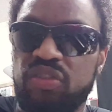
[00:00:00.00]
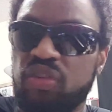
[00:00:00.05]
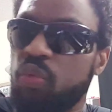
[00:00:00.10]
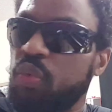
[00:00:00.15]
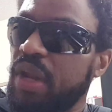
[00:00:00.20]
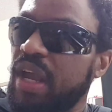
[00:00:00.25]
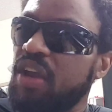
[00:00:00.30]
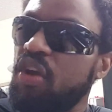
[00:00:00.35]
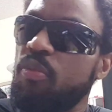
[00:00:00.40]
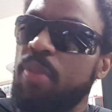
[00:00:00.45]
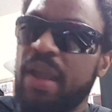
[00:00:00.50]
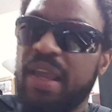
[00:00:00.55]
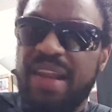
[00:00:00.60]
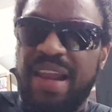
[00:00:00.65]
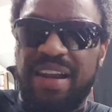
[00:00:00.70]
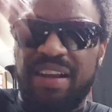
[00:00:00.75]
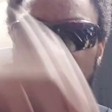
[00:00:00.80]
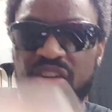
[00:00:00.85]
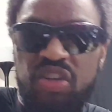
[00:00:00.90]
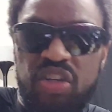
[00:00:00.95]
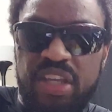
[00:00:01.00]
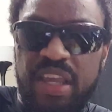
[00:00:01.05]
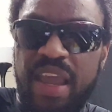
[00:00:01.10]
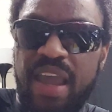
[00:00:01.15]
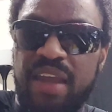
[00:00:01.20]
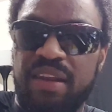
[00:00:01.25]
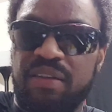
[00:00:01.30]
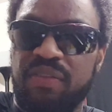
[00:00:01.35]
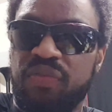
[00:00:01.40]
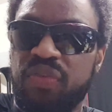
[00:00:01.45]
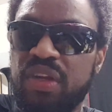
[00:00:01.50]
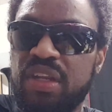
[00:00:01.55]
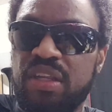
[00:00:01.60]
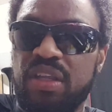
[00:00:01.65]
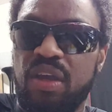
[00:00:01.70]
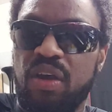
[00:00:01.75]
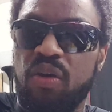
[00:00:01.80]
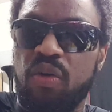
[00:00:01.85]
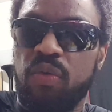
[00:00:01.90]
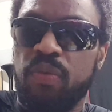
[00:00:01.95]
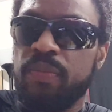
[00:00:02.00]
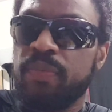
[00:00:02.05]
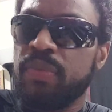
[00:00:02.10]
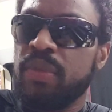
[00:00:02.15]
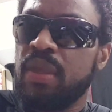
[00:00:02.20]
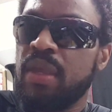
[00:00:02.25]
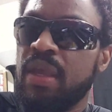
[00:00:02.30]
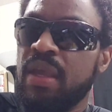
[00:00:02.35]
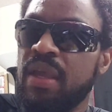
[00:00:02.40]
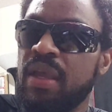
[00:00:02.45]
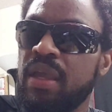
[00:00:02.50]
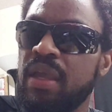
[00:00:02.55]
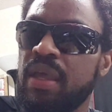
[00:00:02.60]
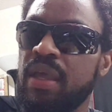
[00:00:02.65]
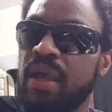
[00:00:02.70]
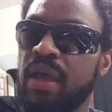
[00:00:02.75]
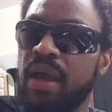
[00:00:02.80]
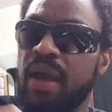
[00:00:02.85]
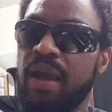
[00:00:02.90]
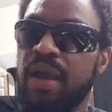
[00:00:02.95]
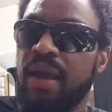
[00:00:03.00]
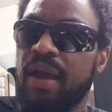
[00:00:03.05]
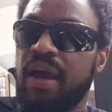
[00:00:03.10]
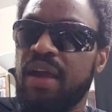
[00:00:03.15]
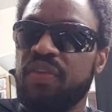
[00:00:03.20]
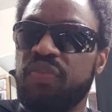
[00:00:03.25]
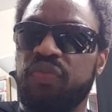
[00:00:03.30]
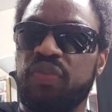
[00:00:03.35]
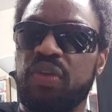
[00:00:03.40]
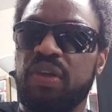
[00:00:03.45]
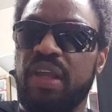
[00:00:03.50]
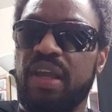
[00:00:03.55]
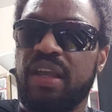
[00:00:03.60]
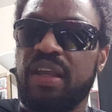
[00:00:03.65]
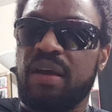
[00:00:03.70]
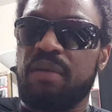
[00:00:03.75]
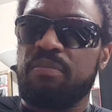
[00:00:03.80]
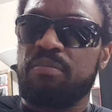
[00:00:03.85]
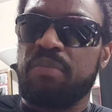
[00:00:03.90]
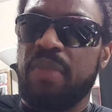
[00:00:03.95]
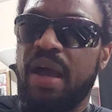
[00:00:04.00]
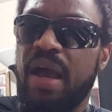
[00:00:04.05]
So when I go back and I look at the video, I feel like I'm